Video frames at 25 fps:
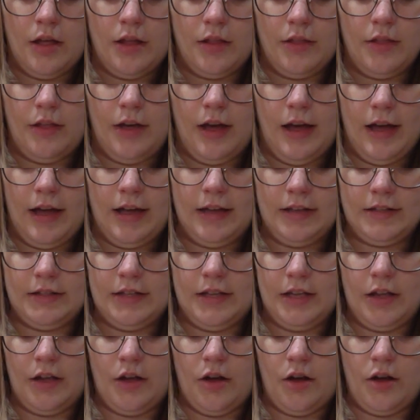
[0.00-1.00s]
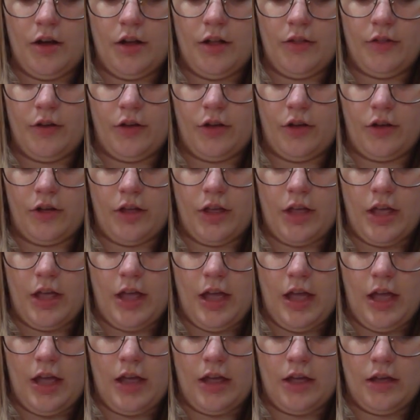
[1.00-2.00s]
the icing on the cookie
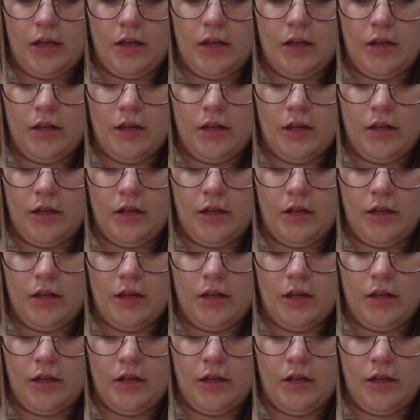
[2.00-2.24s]
cake.